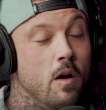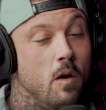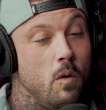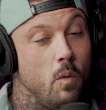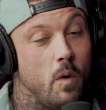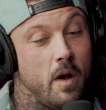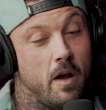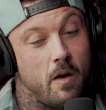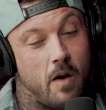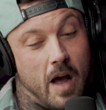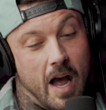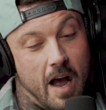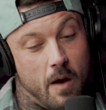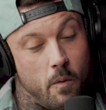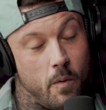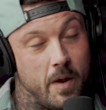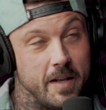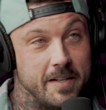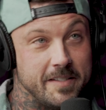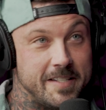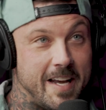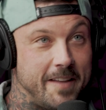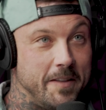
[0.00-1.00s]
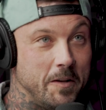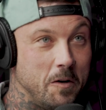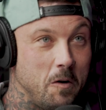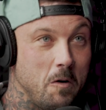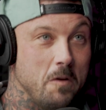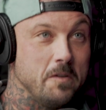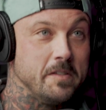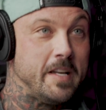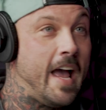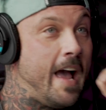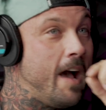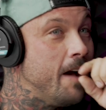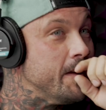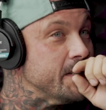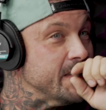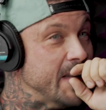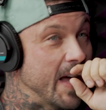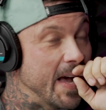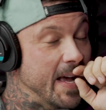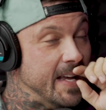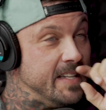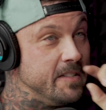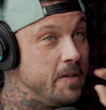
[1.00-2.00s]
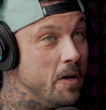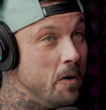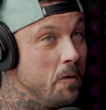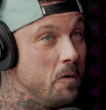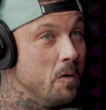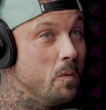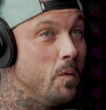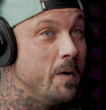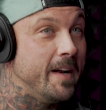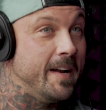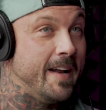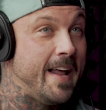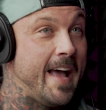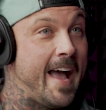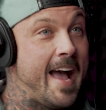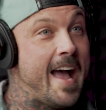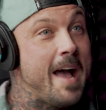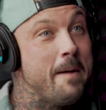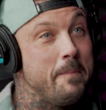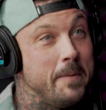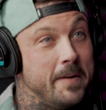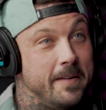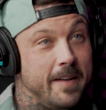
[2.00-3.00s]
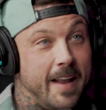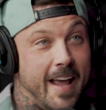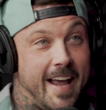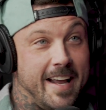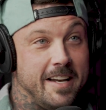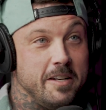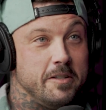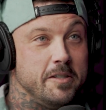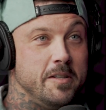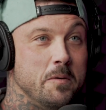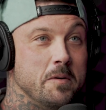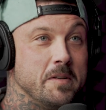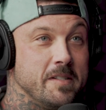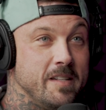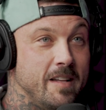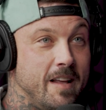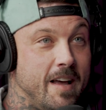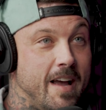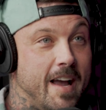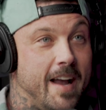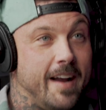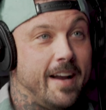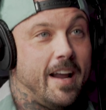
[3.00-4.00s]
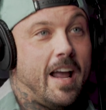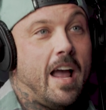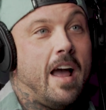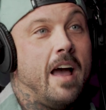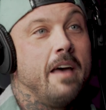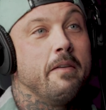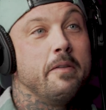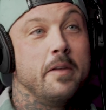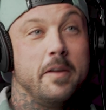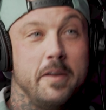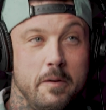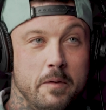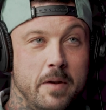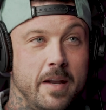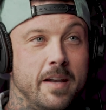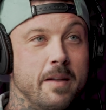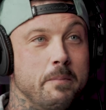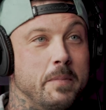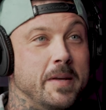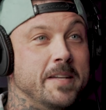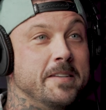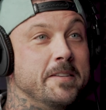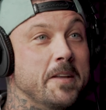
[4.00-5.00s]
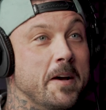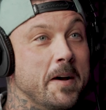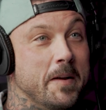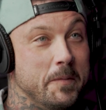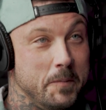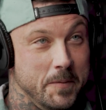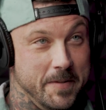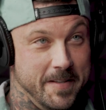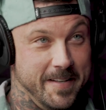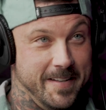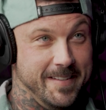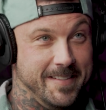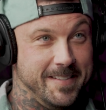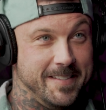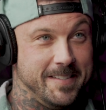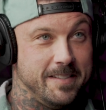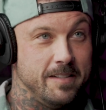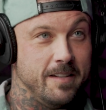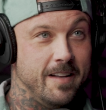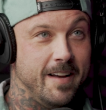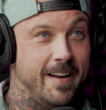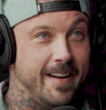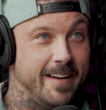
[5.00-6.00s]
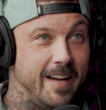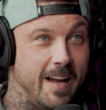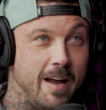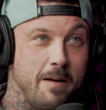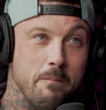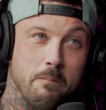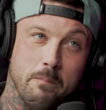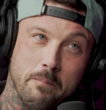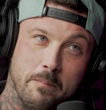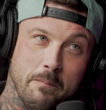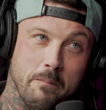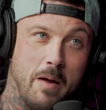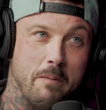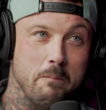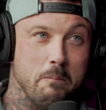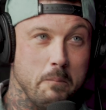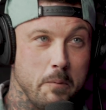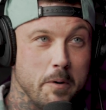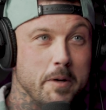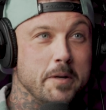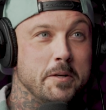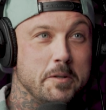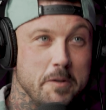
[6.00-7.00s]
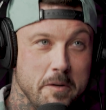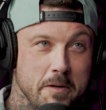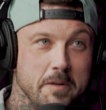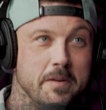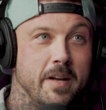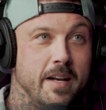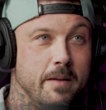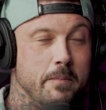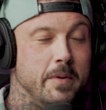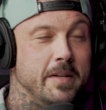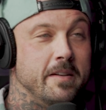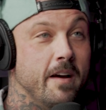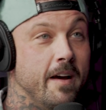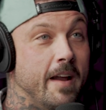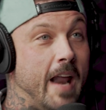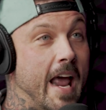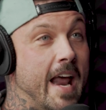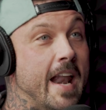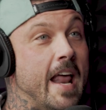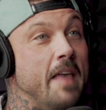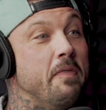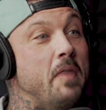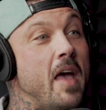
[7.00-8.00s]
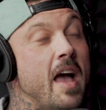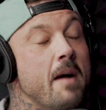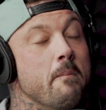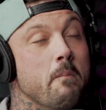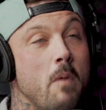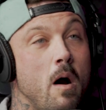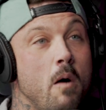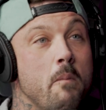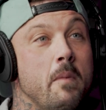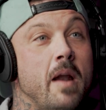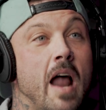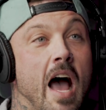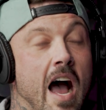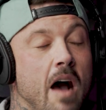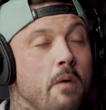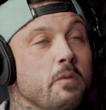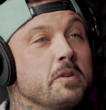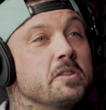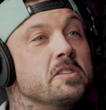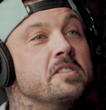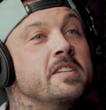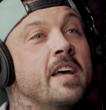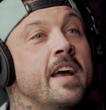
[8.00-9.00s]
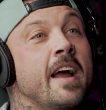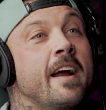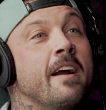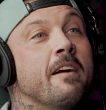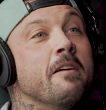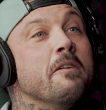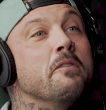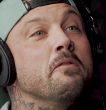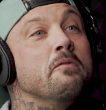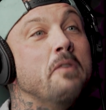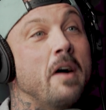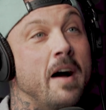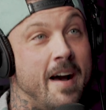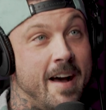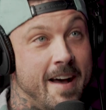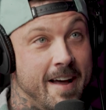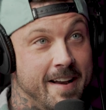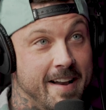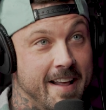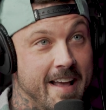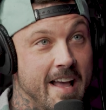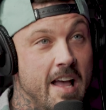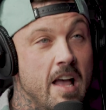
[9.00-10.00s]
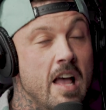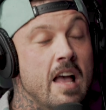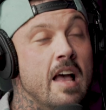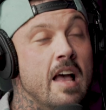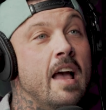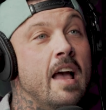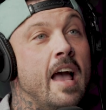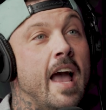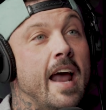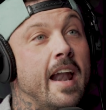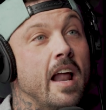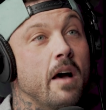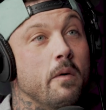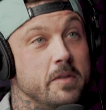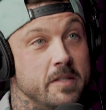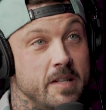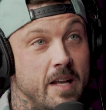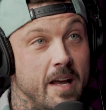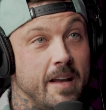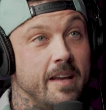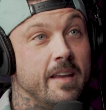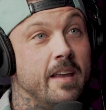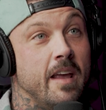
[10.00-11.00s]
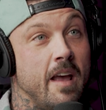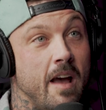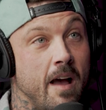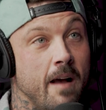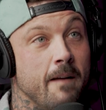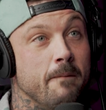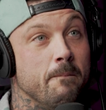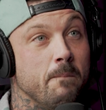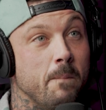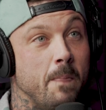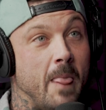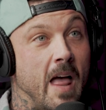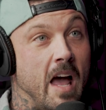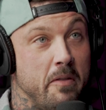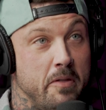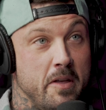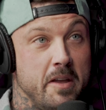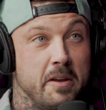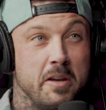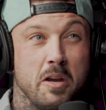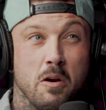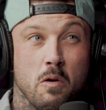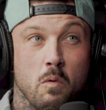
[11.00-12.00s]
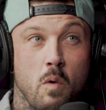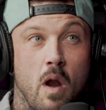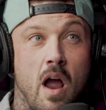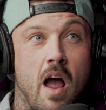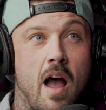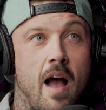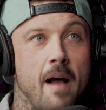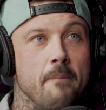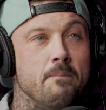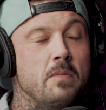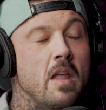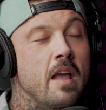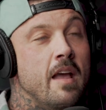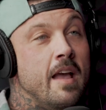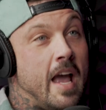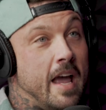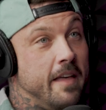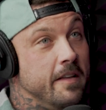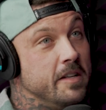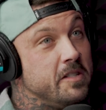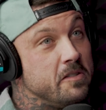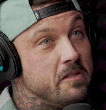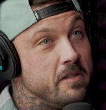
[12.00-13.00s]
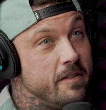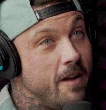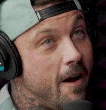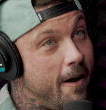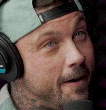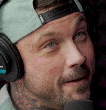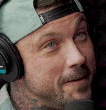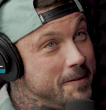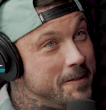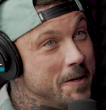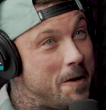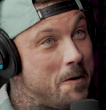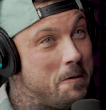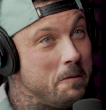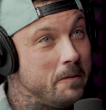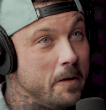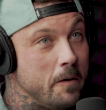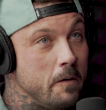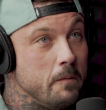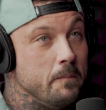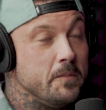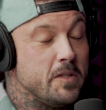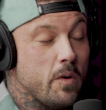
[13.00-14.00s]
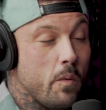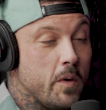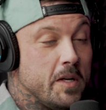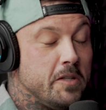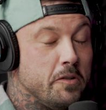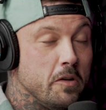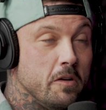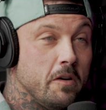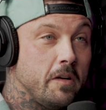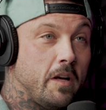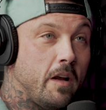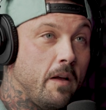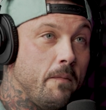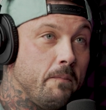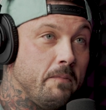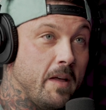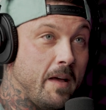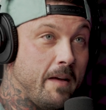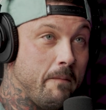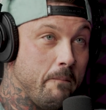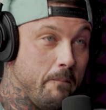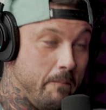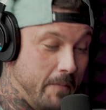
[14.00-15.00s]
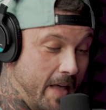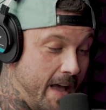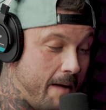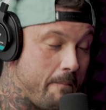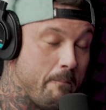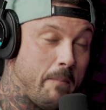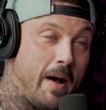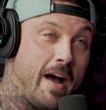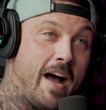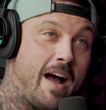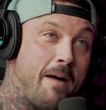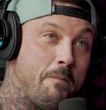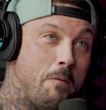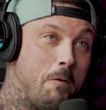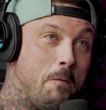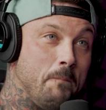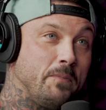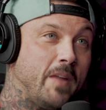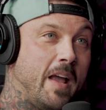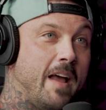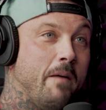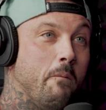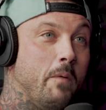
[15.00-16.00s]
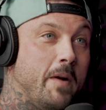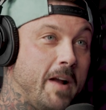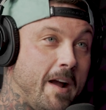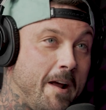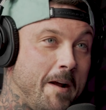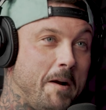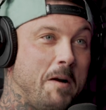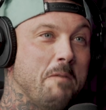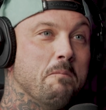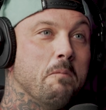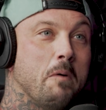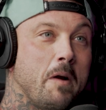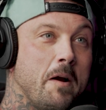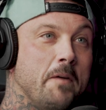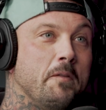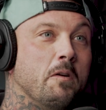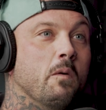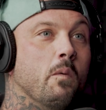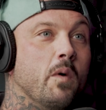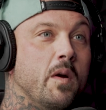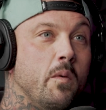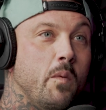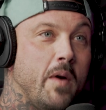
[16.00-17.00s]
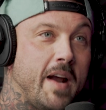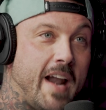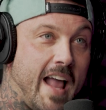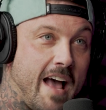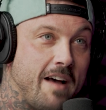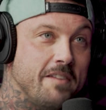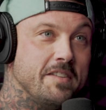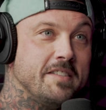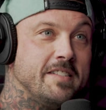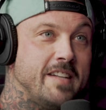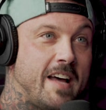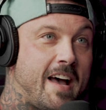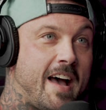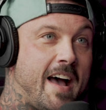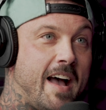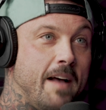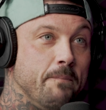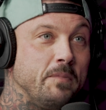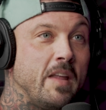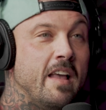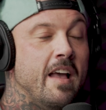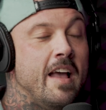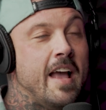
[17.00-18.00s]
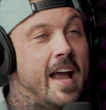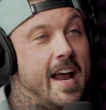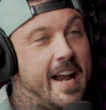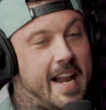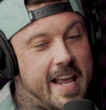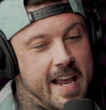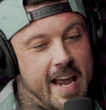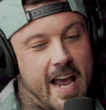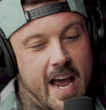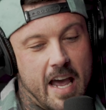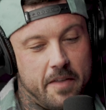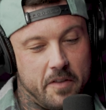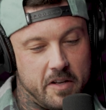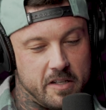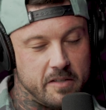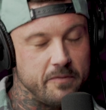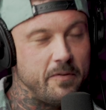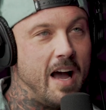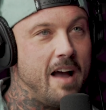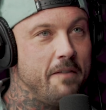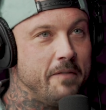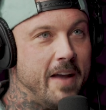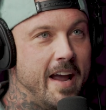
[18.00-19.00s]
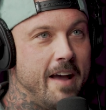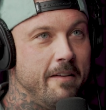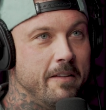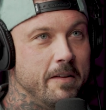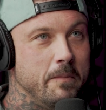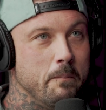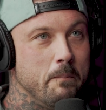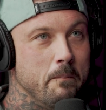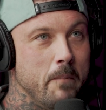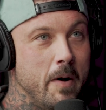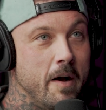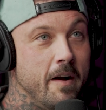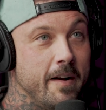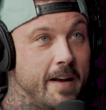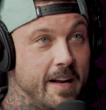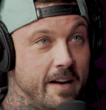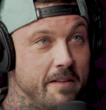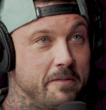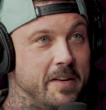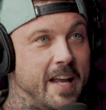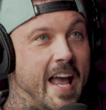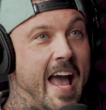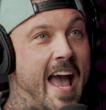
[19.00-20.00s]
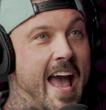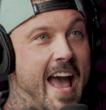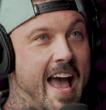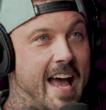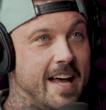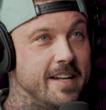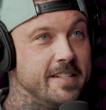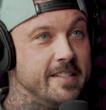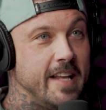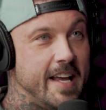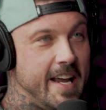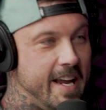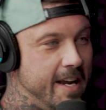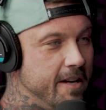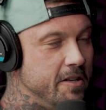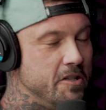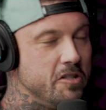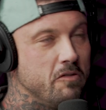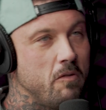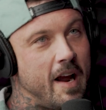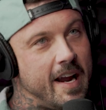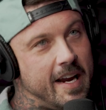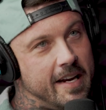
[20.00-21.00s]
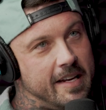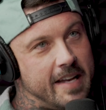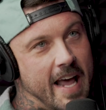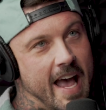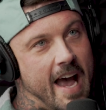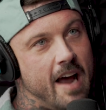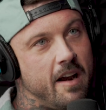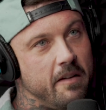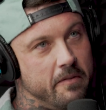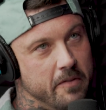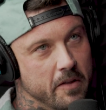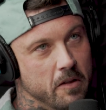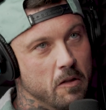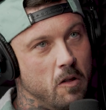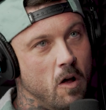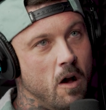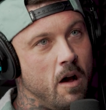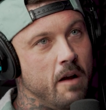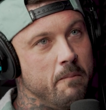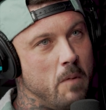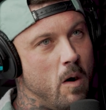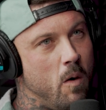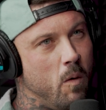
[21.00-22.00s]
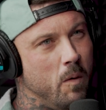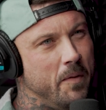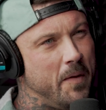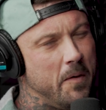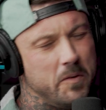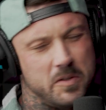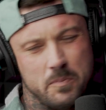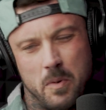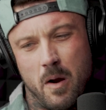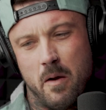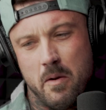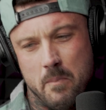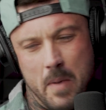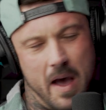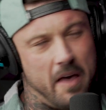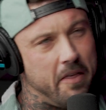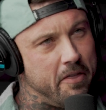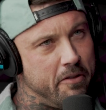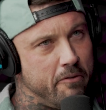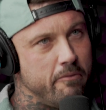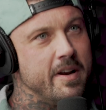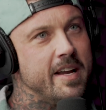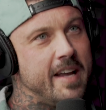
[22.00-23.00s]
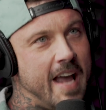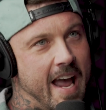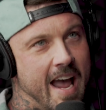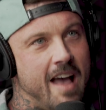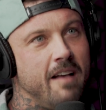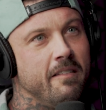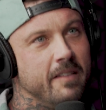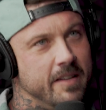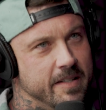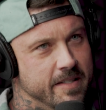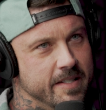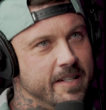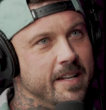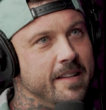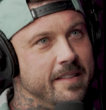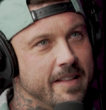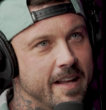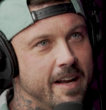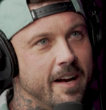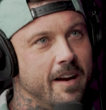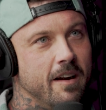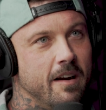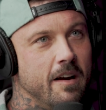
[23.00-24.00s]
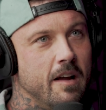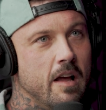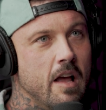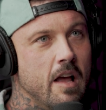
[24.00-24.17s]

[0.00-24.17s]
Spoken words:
Well, I went inside the girl's house and I had told her what had happened. And she was like, I think you need to be done with this. Like, I'm pretty sure you need to be done. And at that moment, I was terrified. And I was like, yeah, I think you're right. And this is not a joke, dude. So we took that Bible and we got her brother and we went outside. And he had this 5-gallon bucket of gas that he had drained out of the lawnmower. There was probably about 3 gallons in there.